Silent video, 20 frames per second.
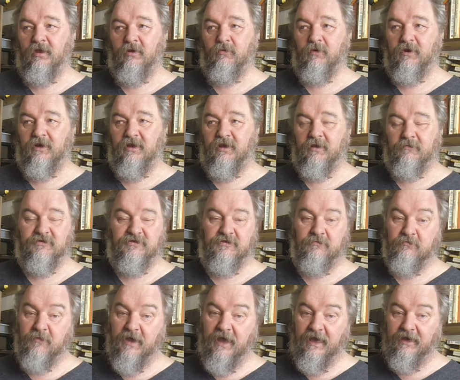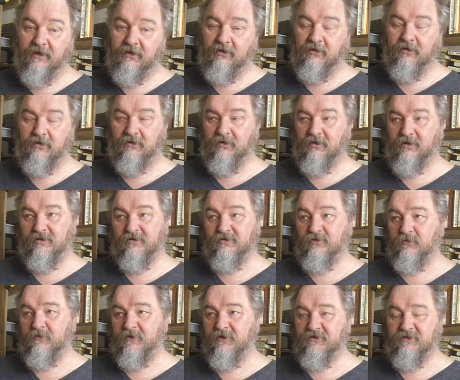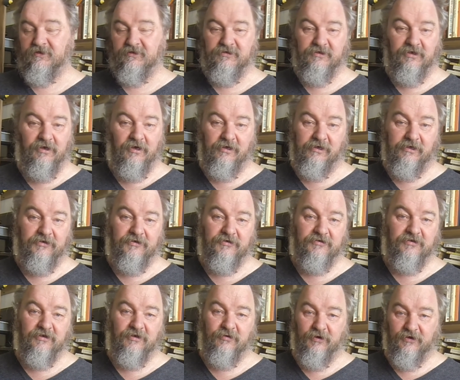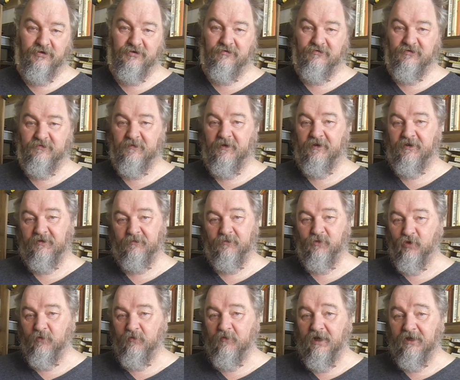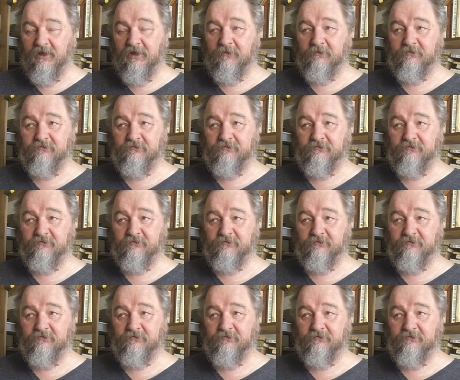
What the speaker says: When it comes to men, it's almost entirely just a question of spending more money.